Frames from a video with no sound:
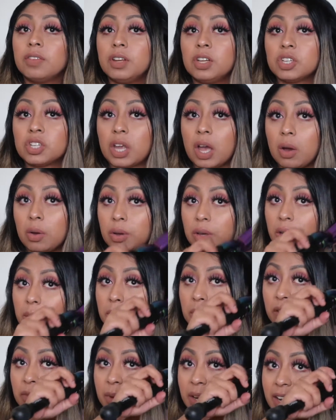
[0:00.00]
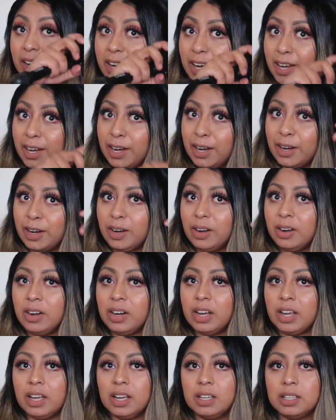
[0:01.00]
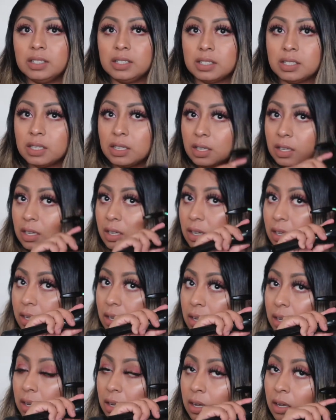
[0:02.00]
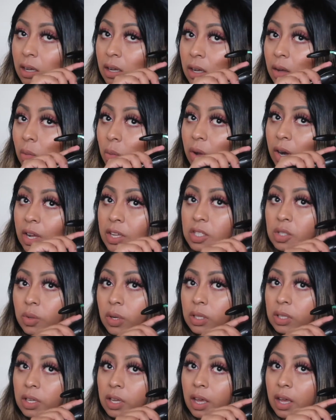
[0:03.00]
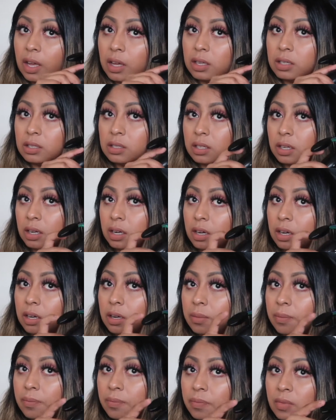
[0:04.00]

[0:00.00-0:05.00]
finished outcome of my hair and what I do at the end here.